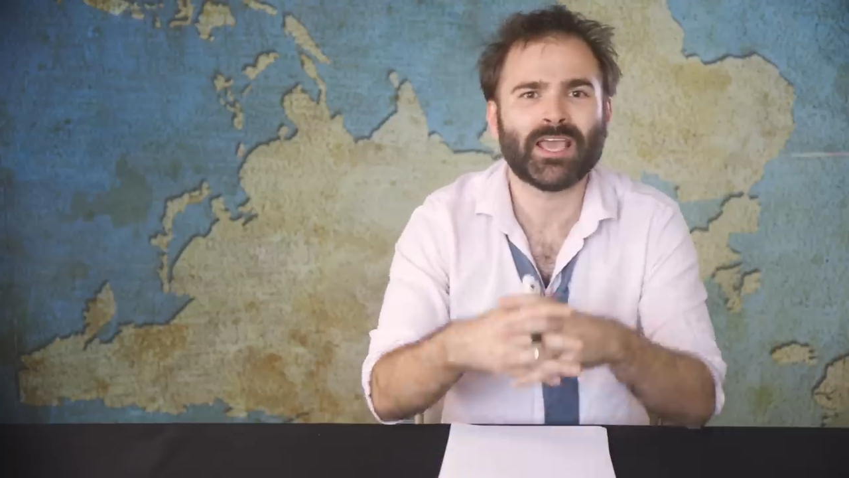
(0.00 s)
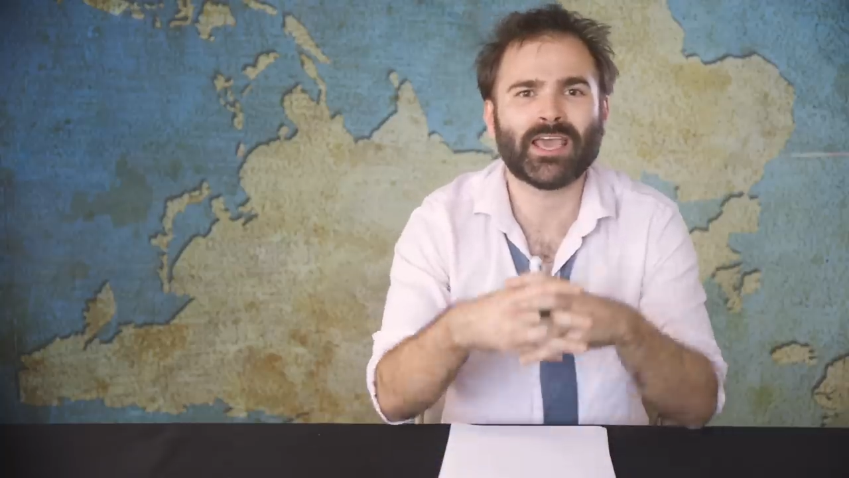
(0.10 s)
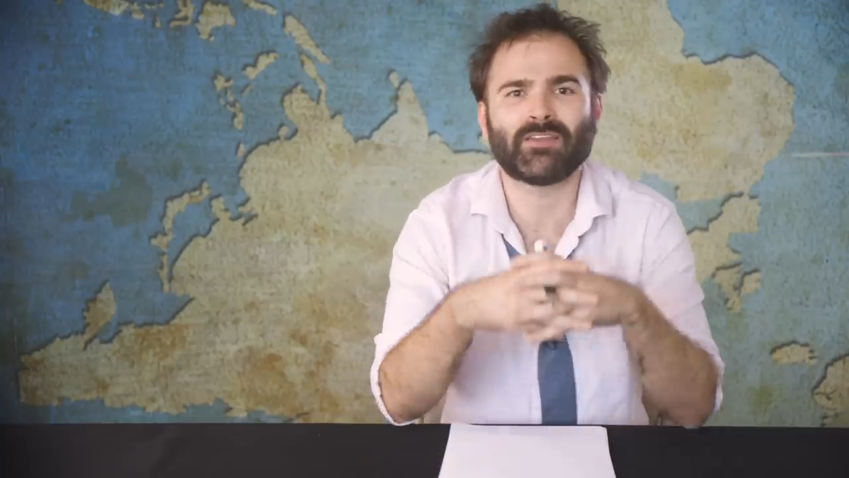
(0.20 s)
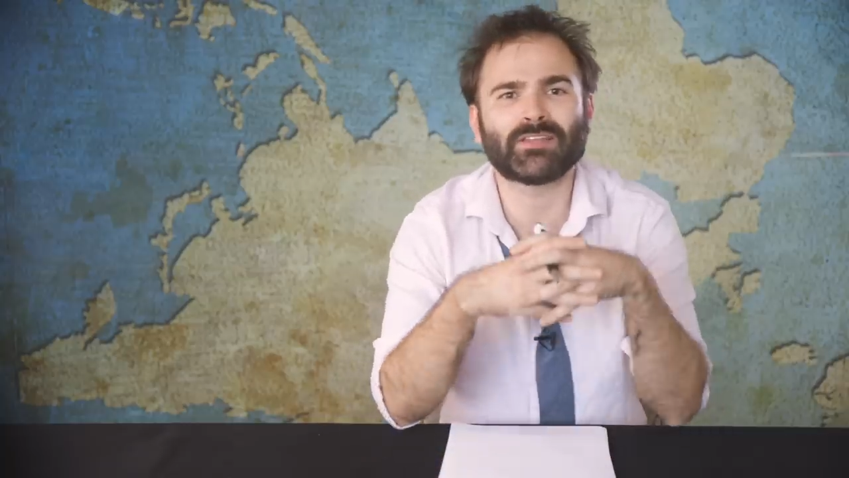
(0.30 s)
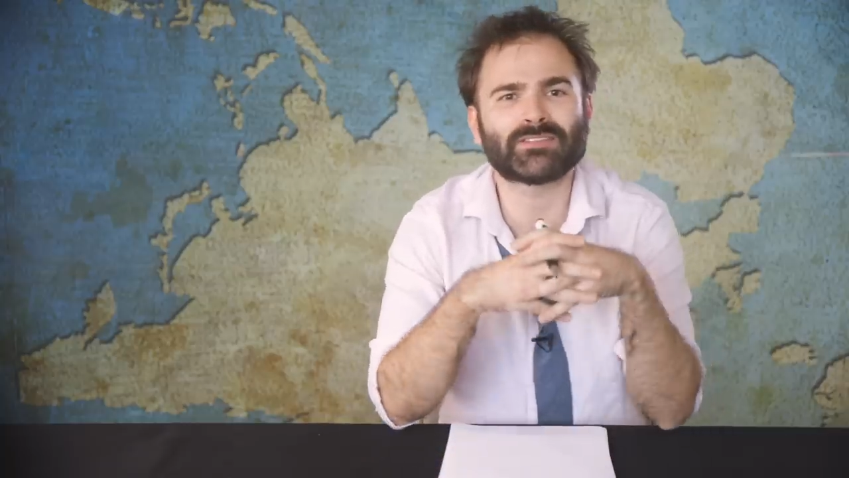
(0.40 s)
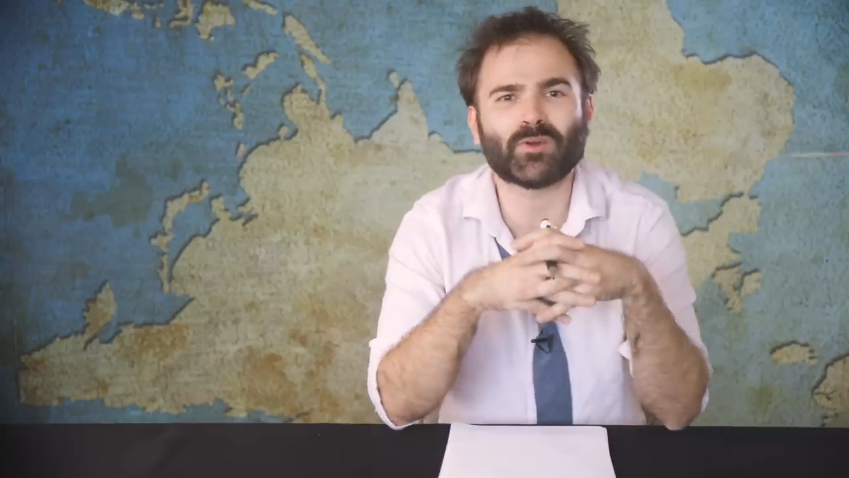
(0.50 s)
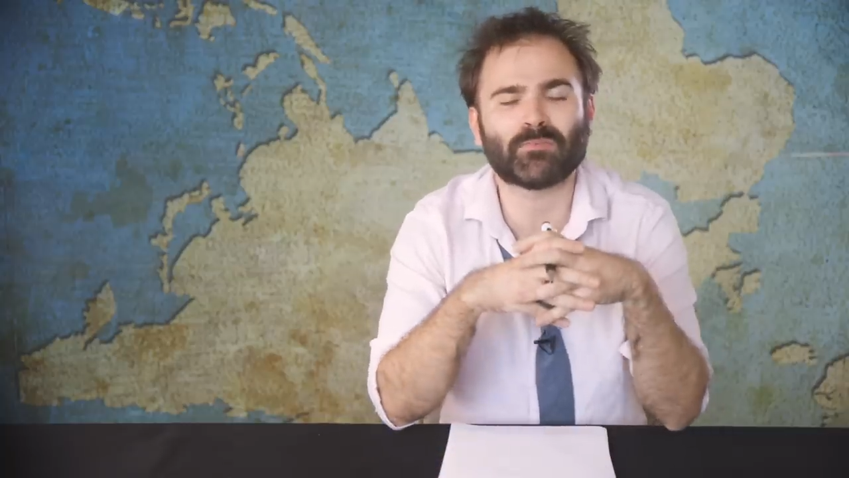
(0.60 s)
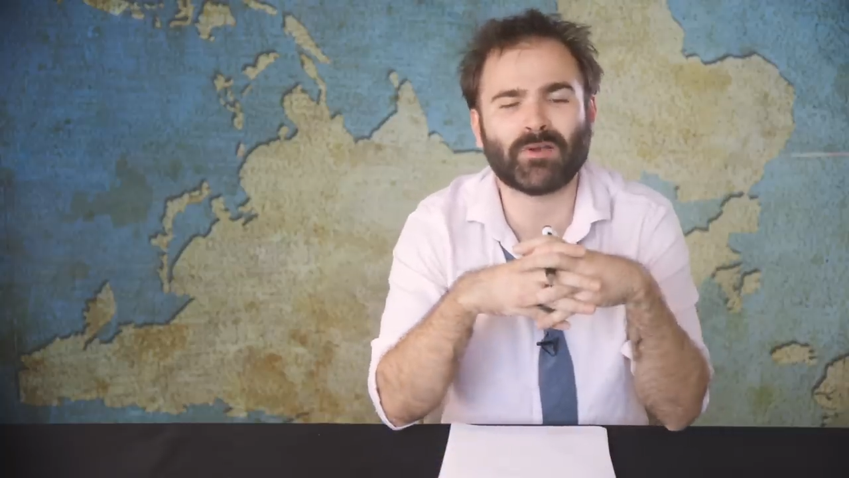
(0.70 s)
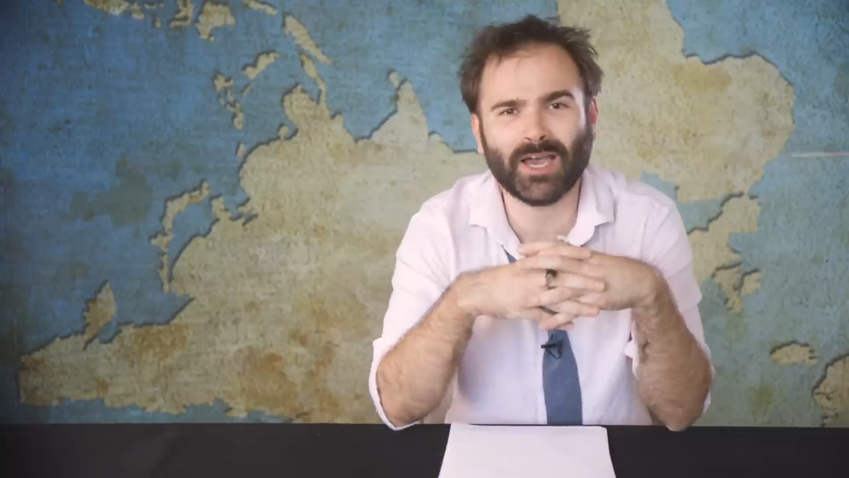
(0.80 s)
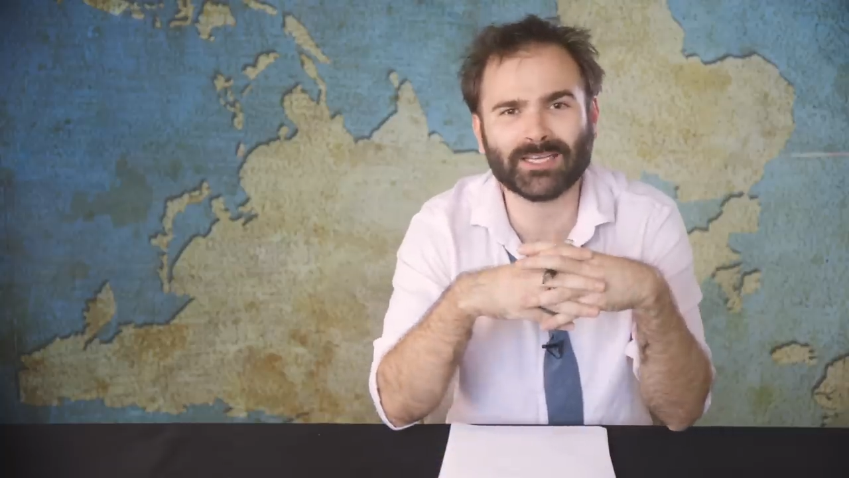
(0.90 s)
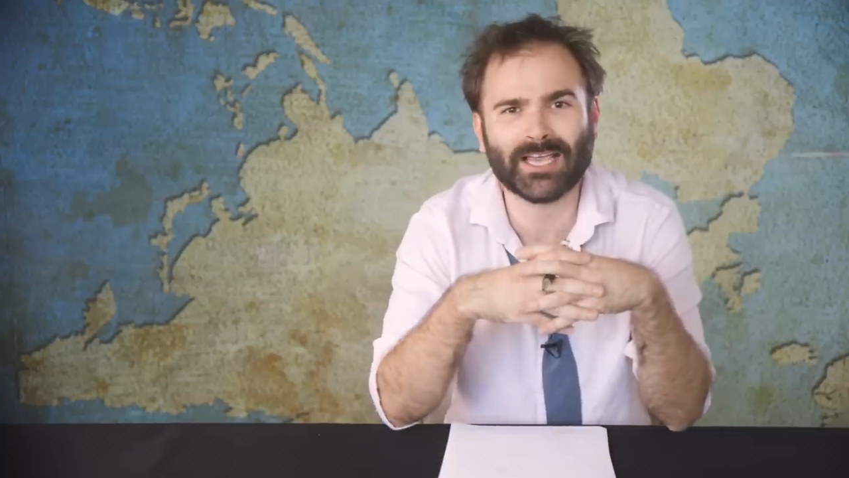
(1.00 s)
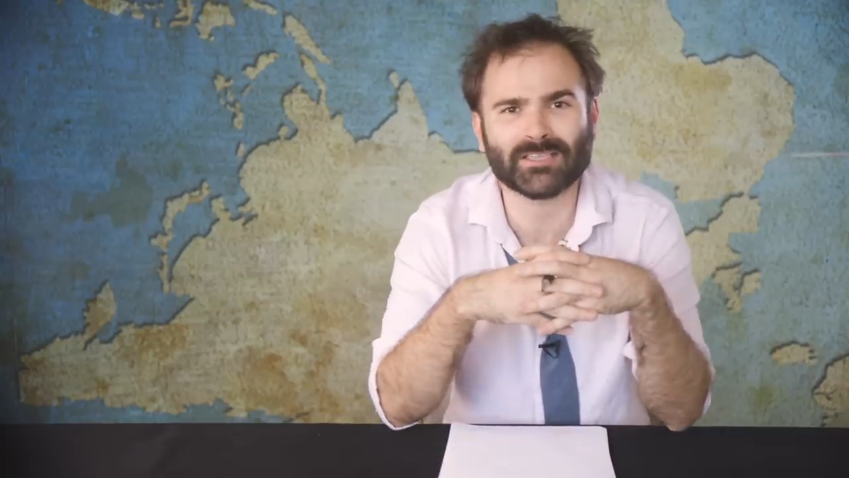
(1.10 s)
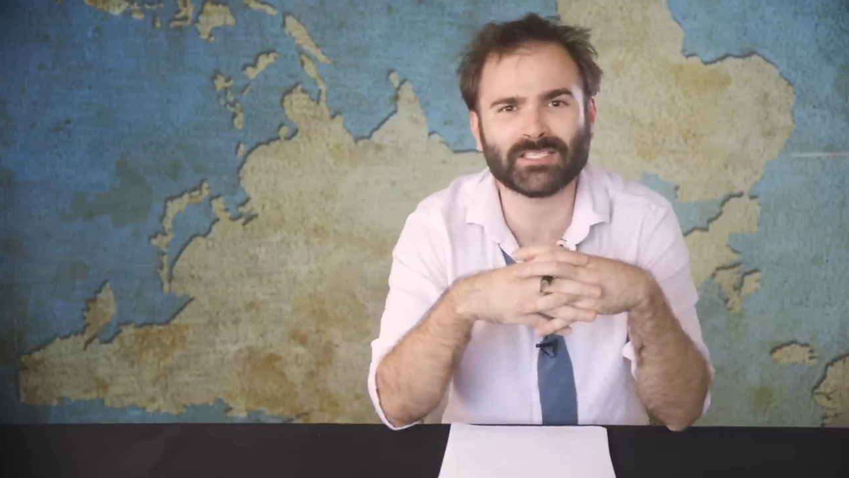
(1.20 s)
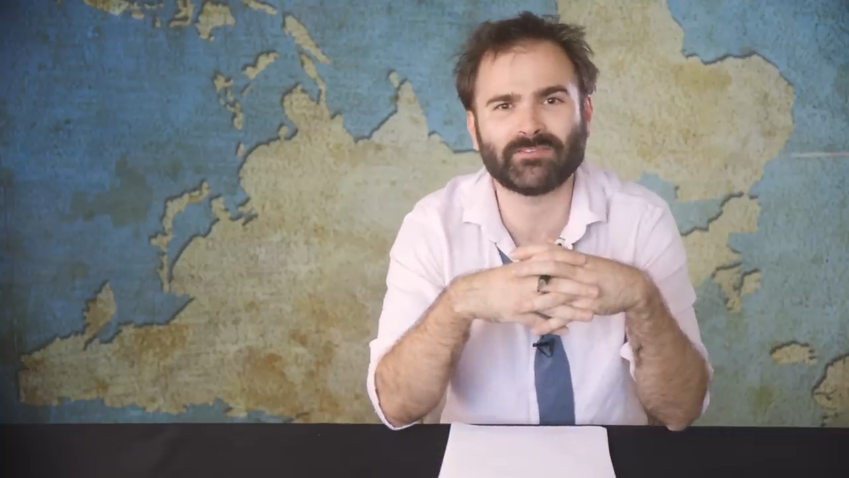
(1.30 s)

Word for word: and listen to our podcast,